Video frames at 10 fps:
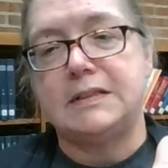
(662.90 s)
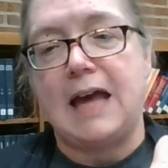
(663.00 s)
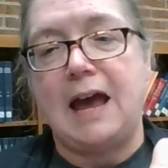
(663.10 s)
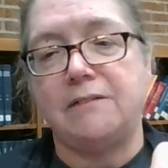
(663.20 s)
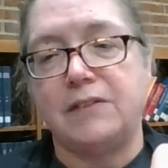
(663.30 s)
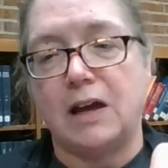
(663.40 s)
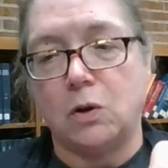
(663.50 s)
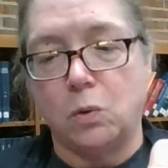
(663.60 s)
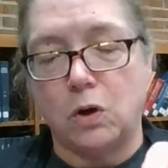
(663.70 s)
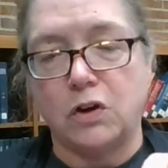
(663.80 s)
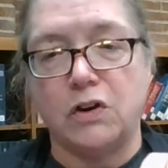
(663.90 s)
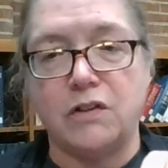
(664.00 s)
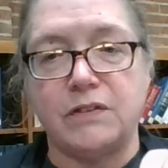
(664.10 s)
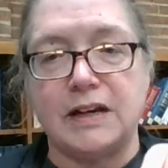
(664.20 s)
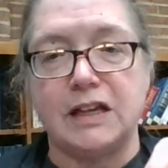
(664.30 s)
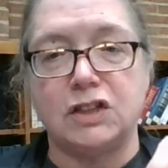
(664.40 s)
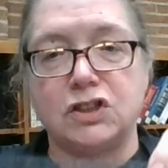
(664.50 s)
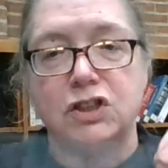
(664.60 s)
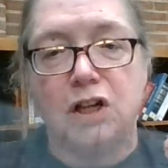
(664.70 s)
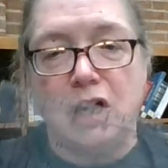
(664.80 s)
have that 1/4
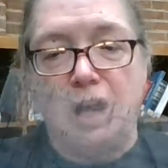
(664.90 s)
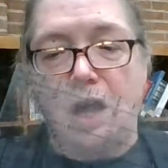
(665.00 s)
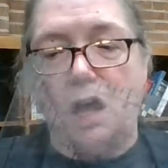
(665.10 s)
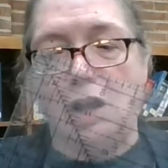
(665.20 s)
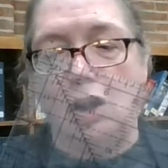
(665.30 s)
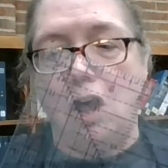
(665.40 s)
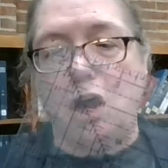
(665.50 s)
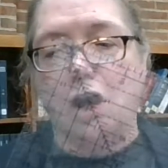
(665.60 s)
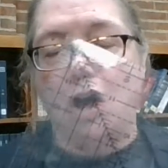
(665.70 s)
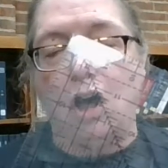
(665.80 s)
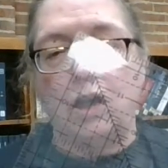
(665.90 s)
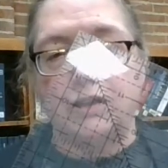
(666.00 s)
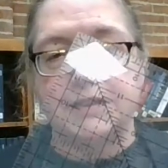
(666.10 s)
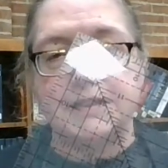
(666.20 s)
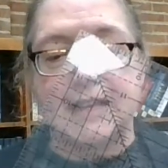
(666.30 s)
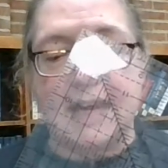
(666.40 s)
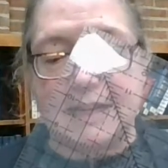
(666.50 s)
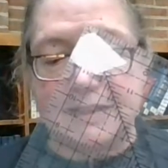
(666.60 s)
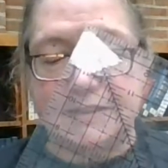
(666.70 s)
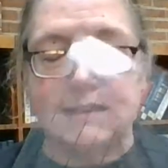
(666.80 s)
inch along all
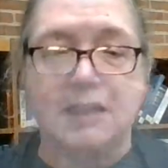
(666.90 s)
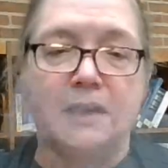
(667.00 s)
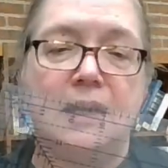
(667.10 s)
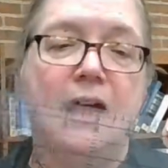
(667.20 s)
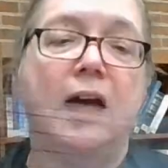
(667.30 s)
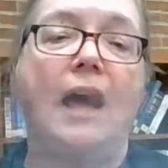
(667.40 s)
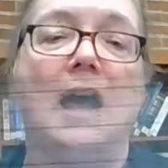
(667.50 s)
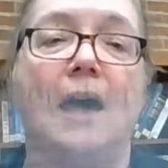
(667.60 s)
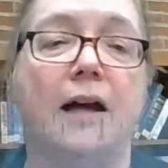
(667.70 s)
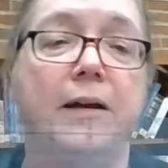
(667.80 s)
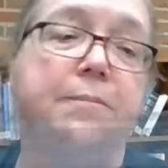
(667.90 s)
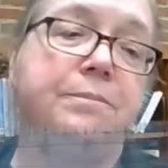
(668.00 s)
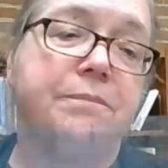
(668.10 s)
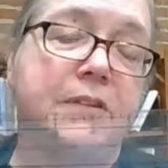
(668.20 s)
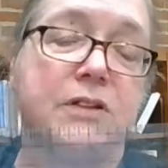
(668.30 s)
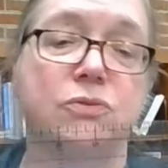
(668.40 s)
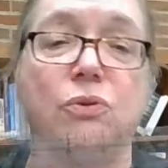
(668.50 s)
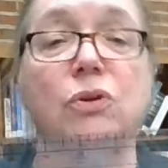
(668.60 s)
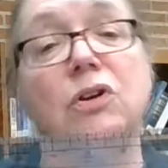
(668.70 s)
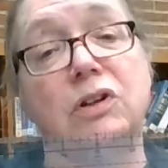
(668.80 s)
sides. This
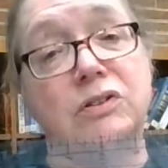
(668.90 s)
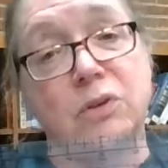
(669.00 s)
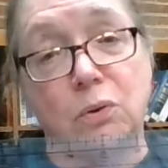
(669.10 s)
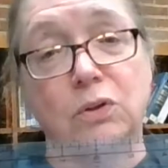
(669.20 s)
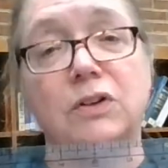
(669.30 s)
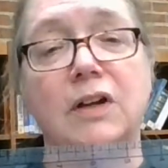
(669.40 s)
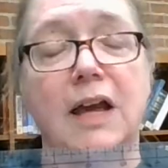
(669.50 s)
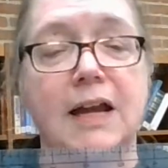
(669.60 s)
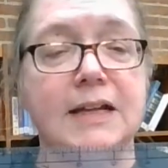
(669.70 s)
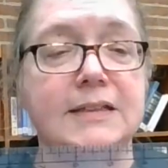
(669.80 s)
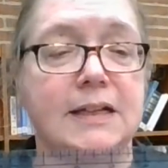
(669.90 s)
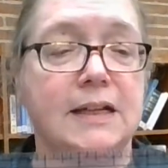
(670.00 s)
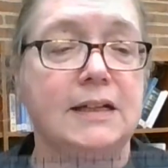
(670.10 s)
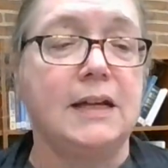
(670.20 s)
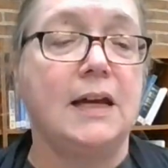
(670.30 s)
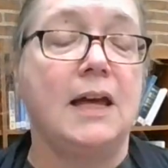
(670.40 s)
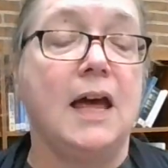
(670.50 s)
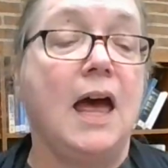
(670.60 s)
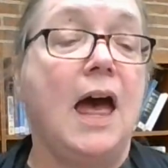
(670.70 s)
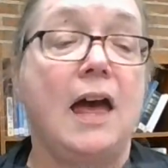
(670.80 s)
ruler is older, like I said.
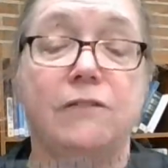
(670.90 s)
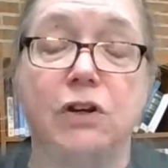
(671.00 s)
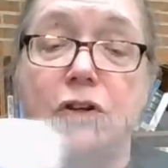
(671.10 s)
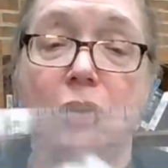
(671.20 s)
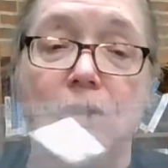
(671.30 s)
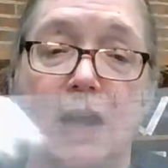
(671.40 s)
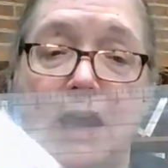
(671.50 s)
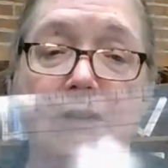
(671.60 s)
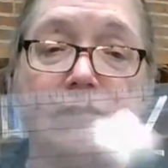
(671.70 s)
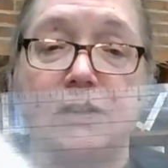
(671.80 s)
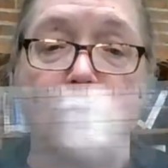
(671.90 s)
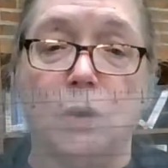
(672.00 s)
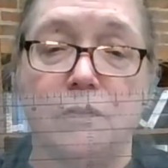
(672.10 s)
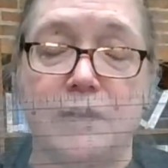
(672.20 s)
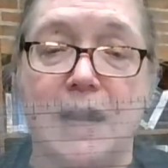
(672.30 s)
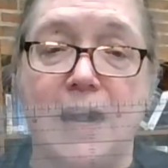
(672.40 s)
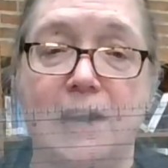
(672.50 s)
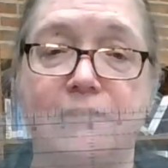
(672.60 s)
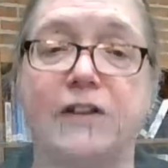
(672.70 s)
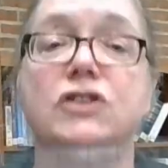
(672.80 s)
If you don't have a
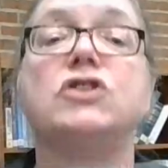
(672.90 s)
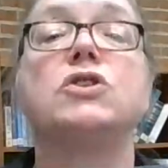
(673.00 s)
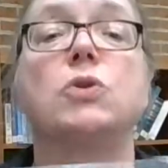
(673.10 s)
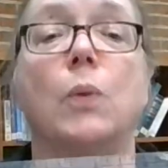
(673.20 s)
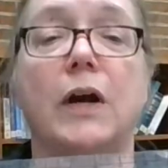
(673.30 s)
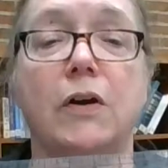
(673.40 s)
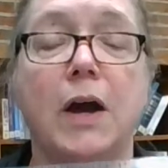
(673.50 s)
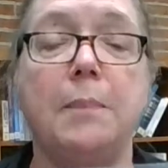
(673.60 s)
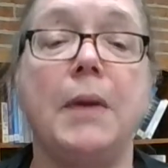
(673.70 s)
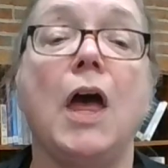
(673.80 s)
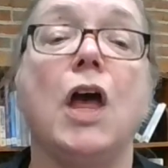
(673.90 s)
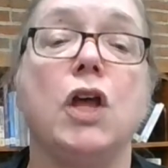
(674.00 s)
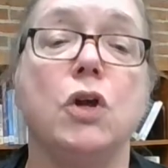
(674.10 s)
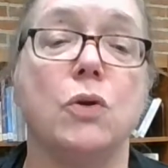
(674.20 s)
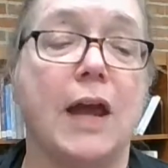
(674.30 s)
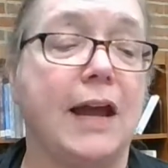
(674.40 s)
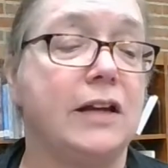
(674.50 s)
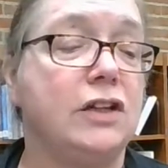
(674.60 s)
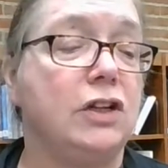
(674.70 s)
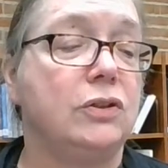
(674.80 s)
12.5 inch square up, you
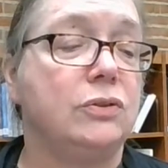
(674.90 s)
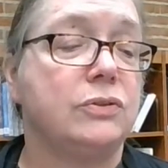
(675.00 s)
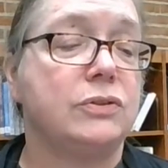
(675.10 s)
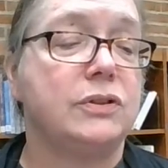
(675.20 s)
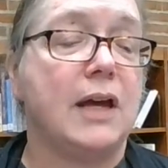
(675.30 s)
can use